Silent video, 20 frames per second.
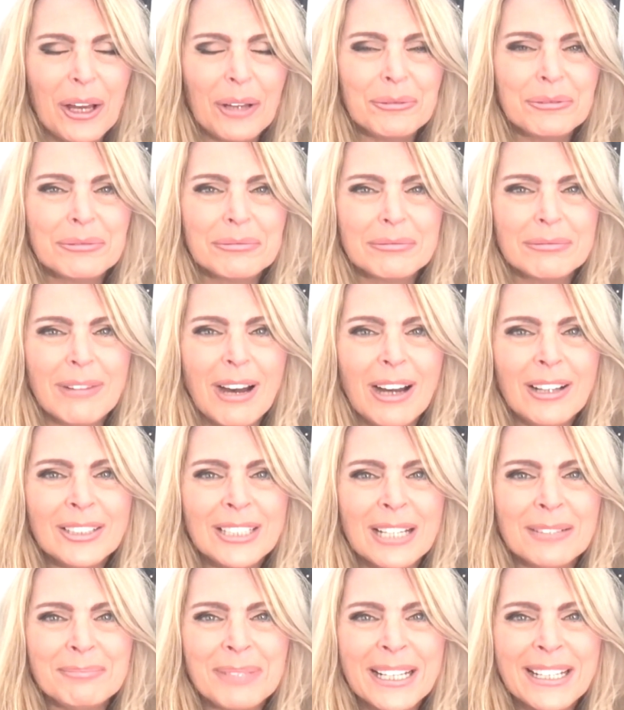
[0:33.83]

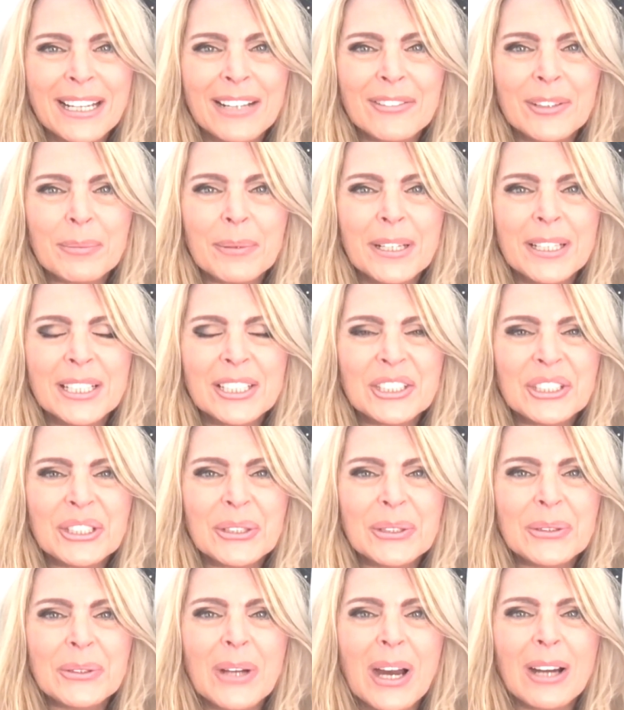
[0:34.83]
Welcome back, everybody,
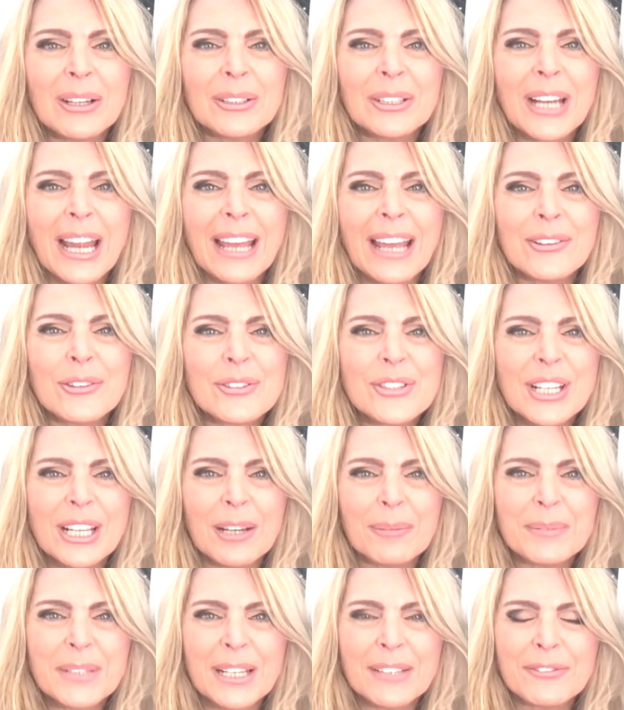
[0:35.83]
to our energy
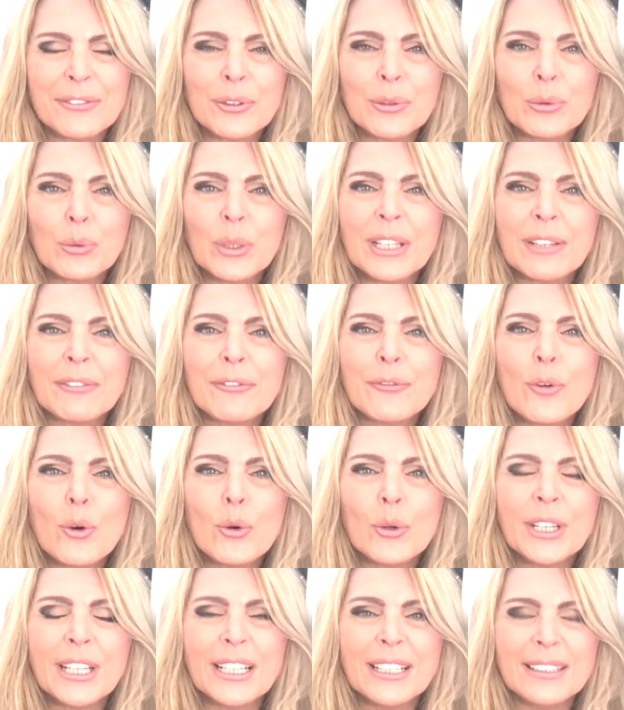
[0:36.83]
update for week
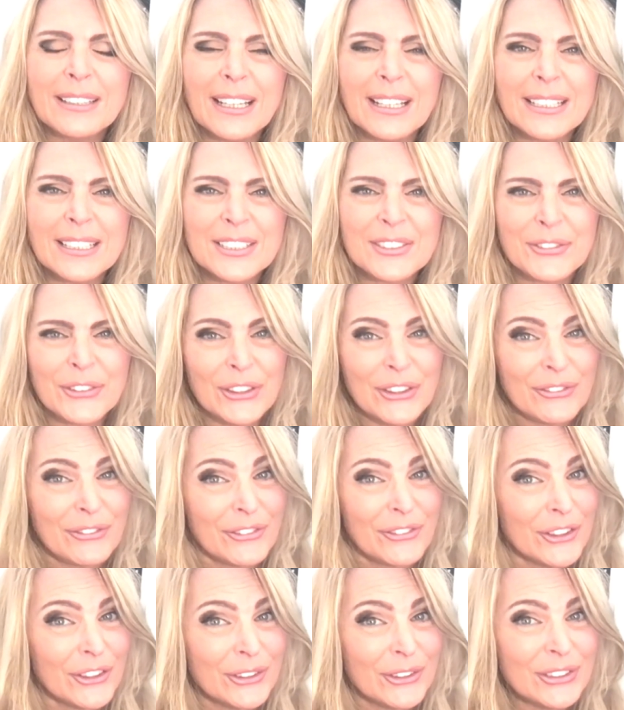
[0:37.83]
40. That is for
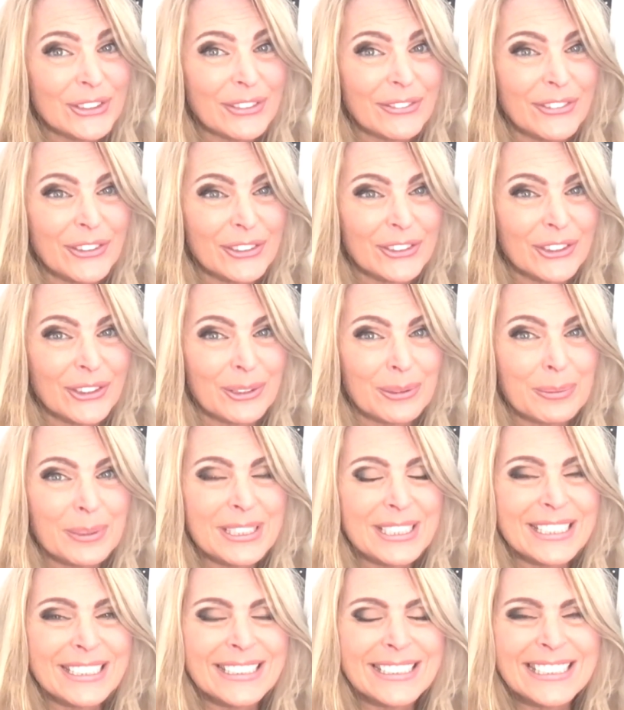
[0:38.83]
the 1st of October
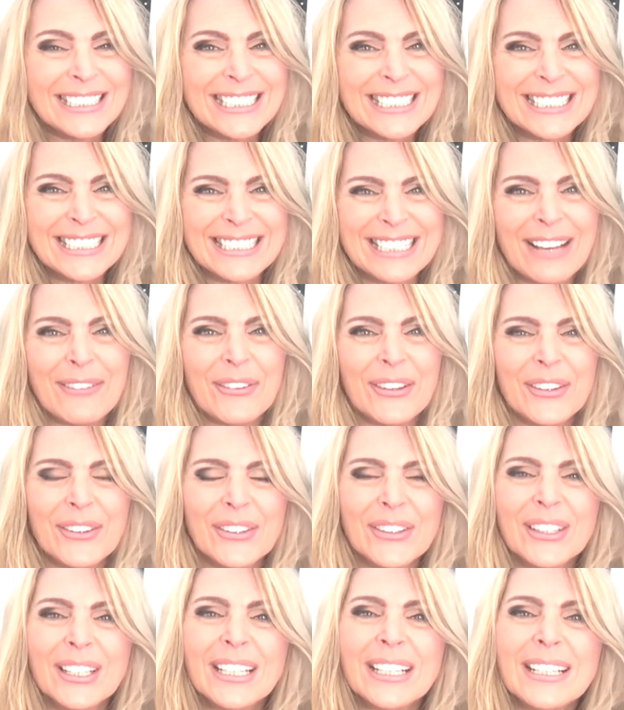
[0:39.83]
till the 7th,
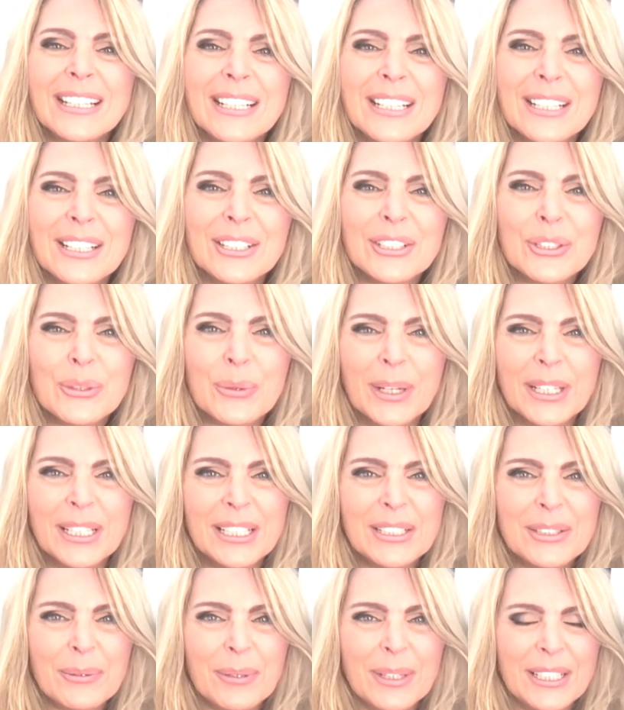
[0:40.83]

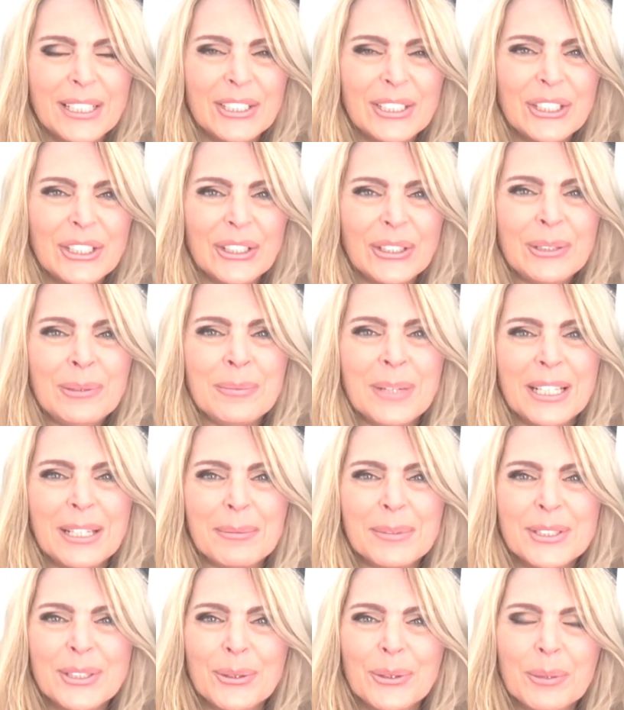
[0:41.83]
2022. My name
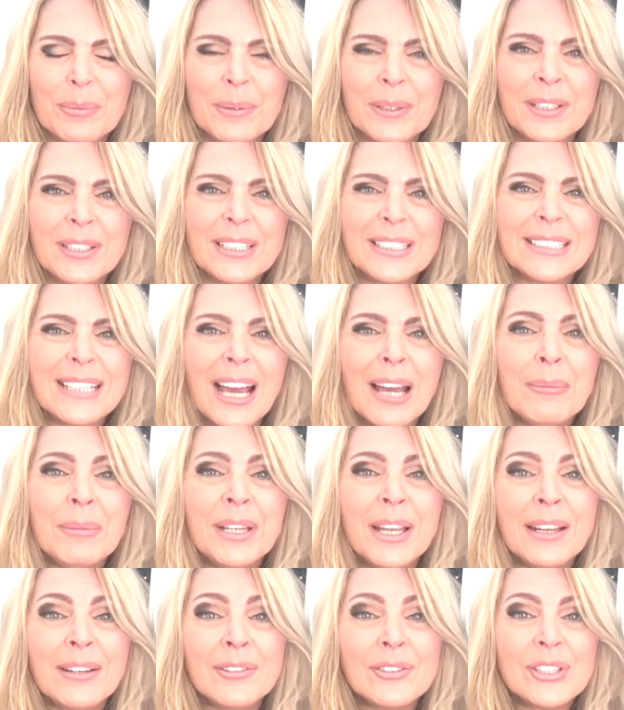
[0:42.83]
is Jona Bryndis. I'm an
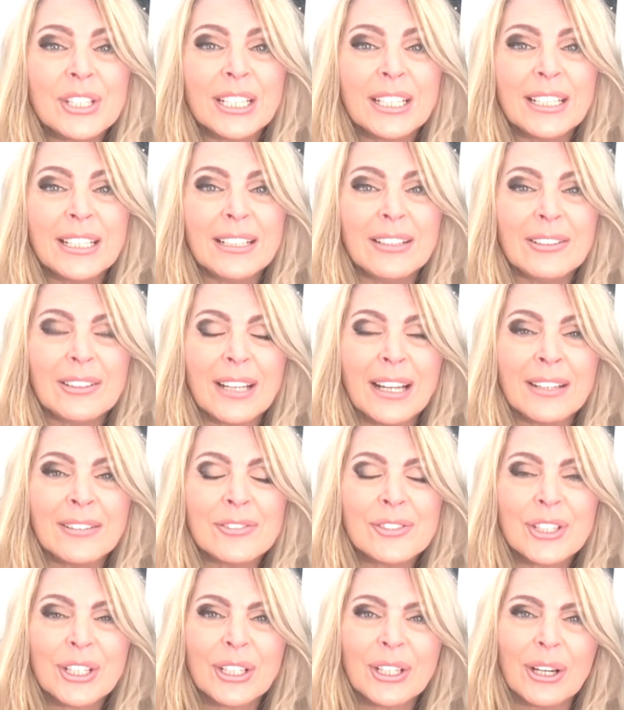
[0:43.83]
energy healer,
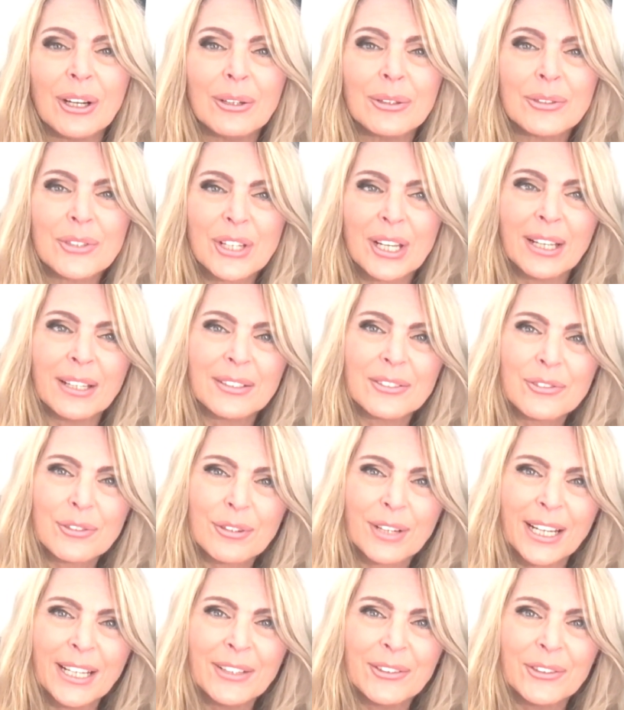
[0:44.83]
energy coach, and
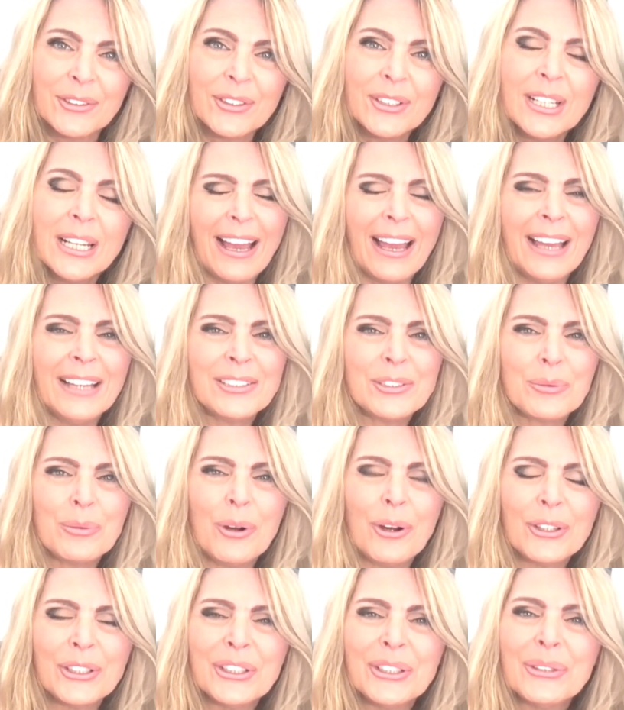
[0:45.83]
trainer, and
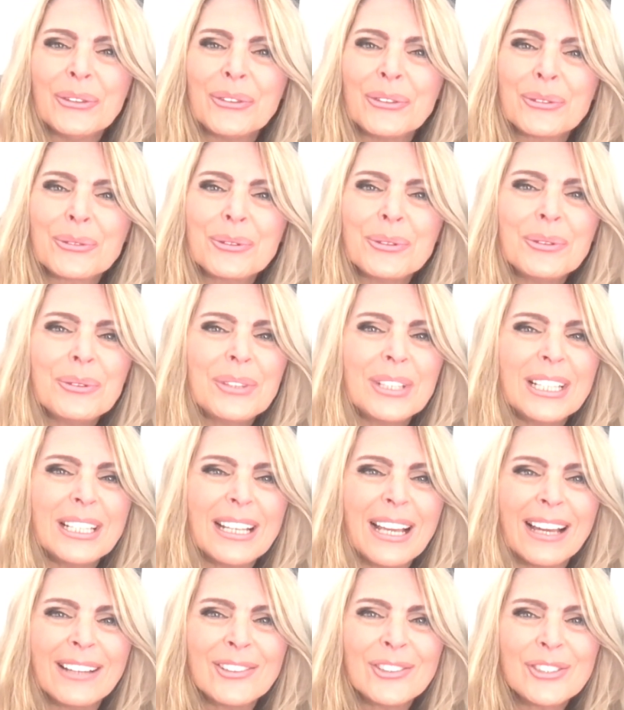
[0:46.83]
walk you through the
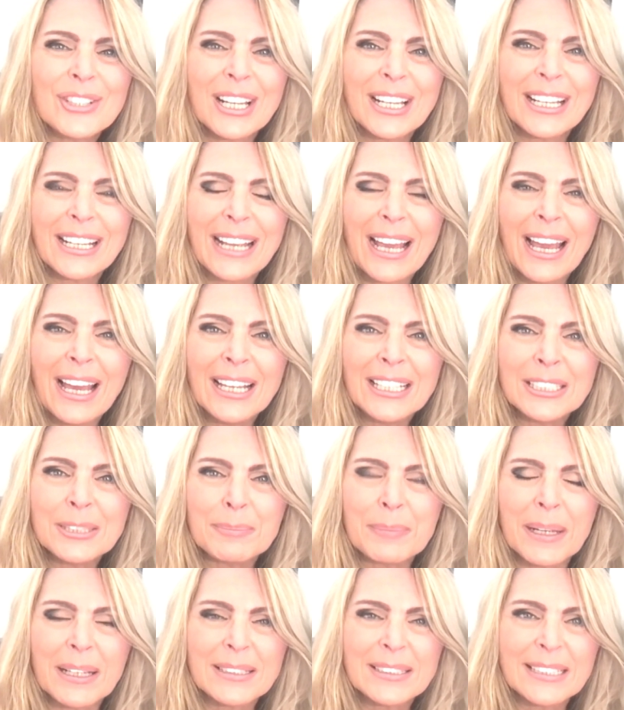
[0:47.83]
energetic
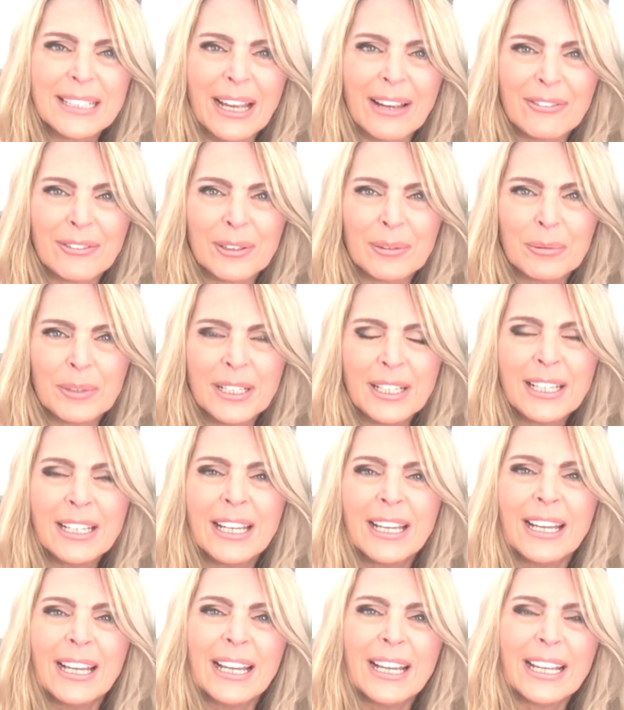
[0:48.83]
aspects every week
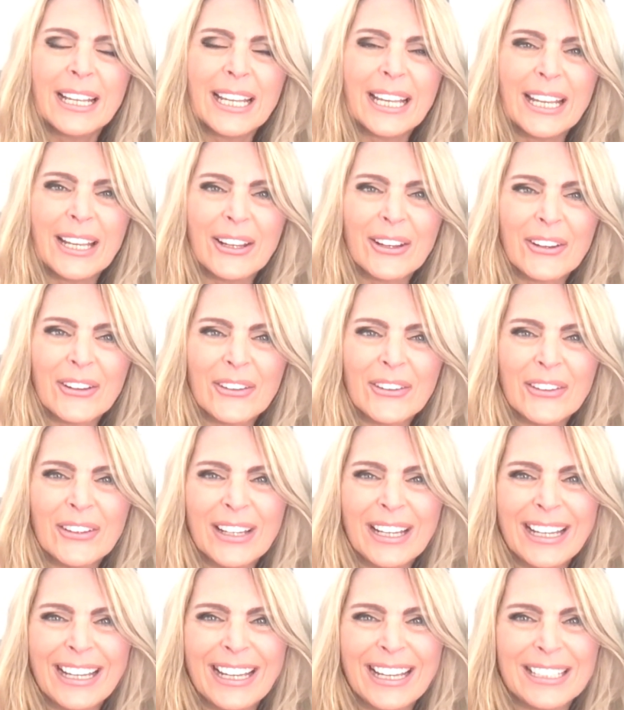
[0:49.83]
here
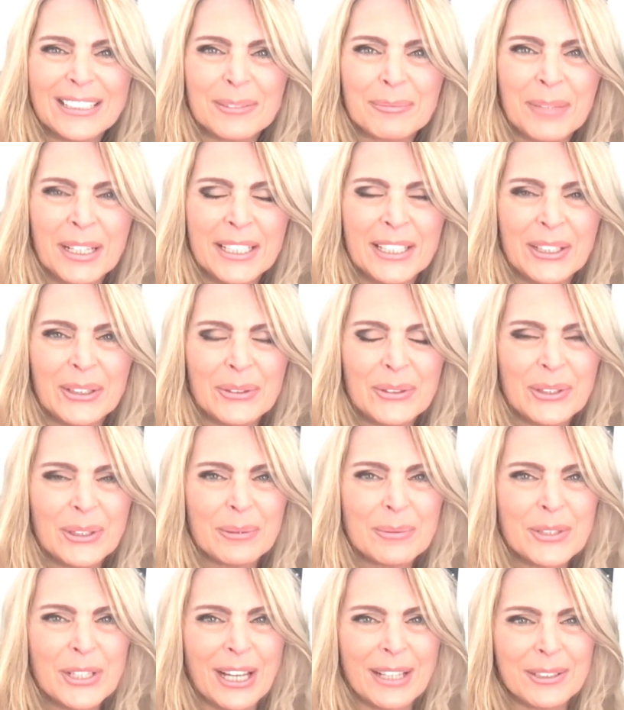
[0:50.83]
at my
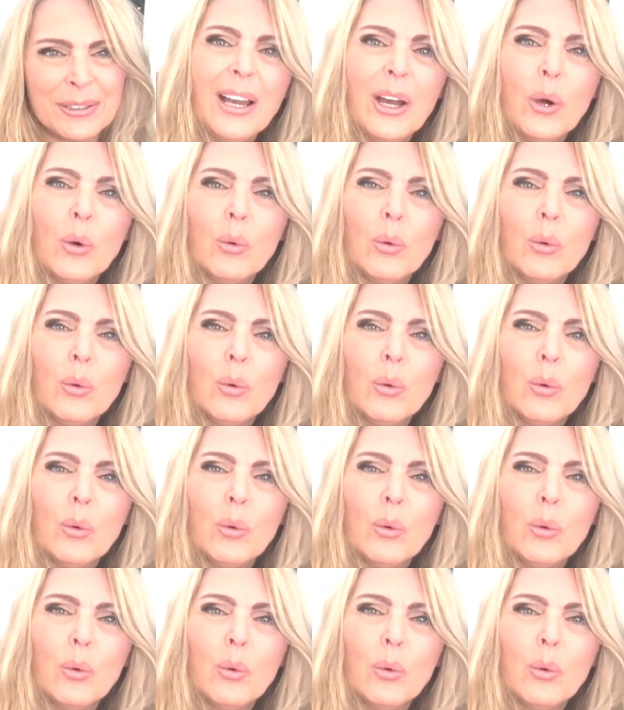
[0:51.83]
YouTube channel.